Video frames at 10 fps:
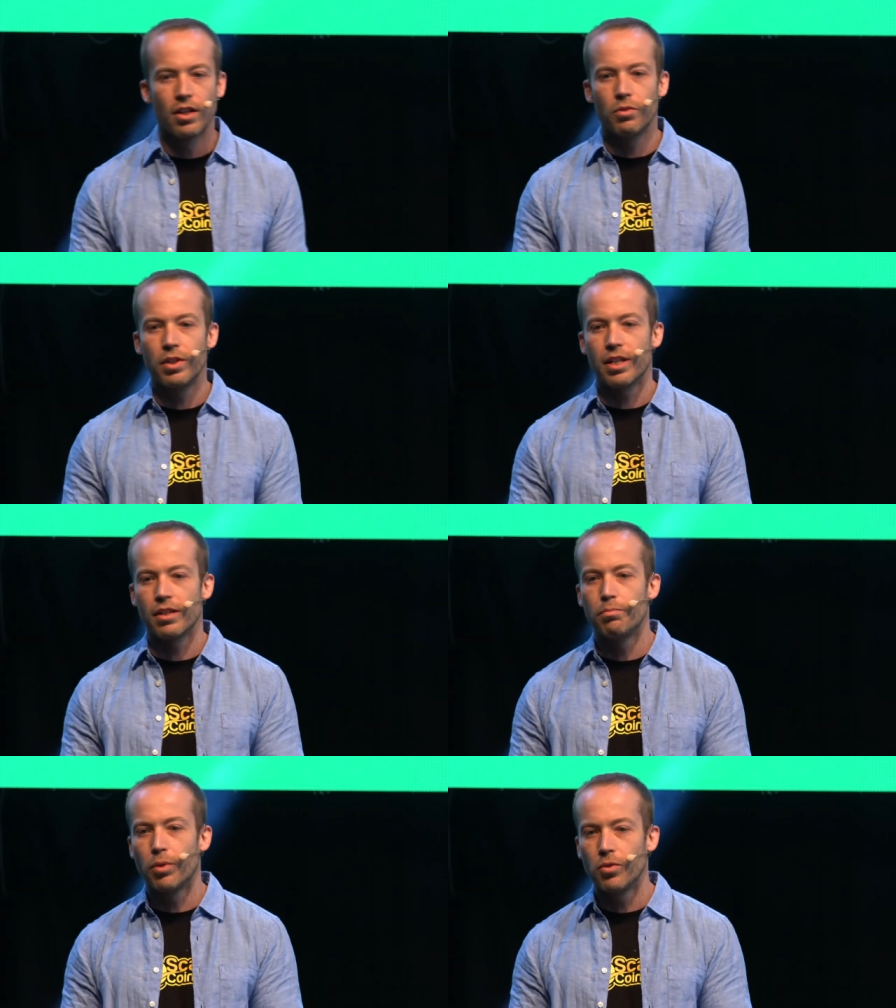we
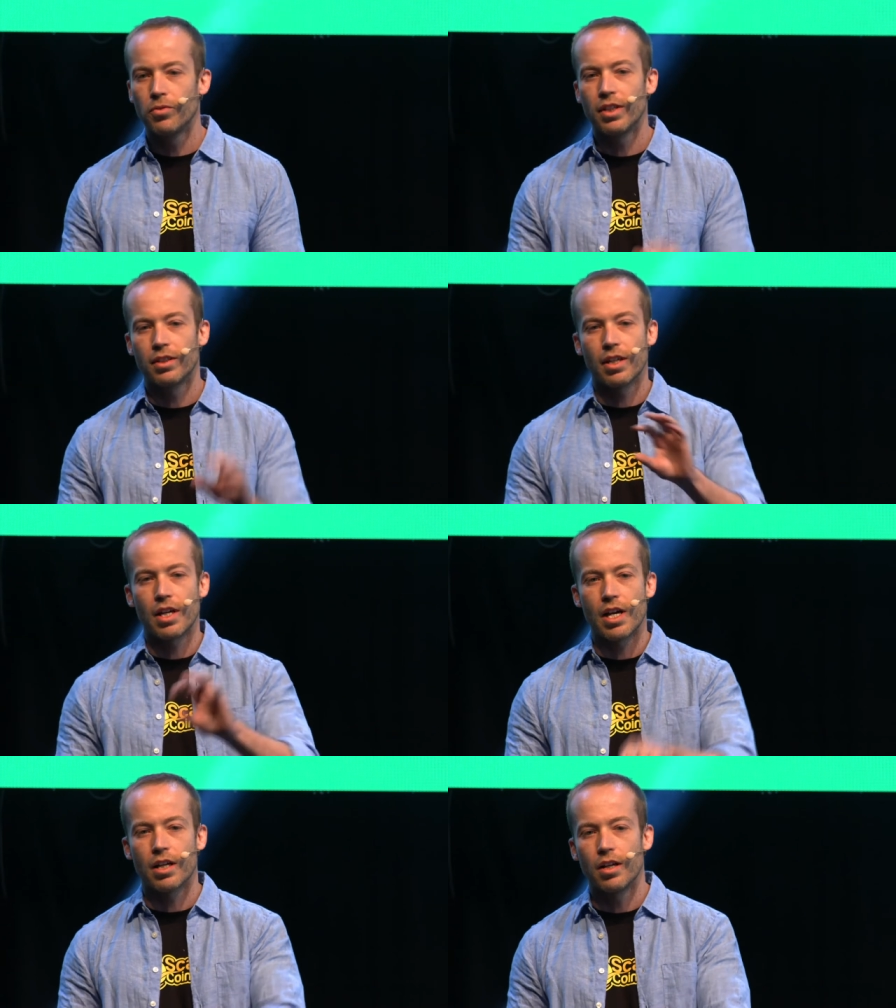can prove that
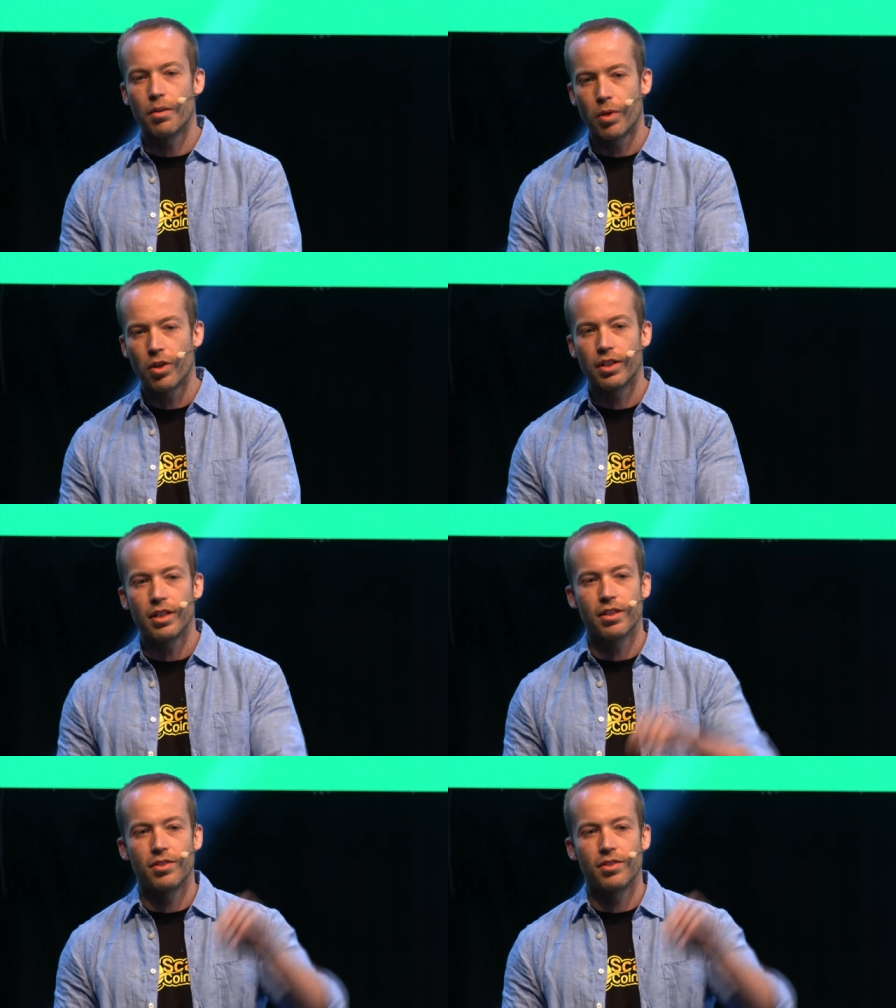a product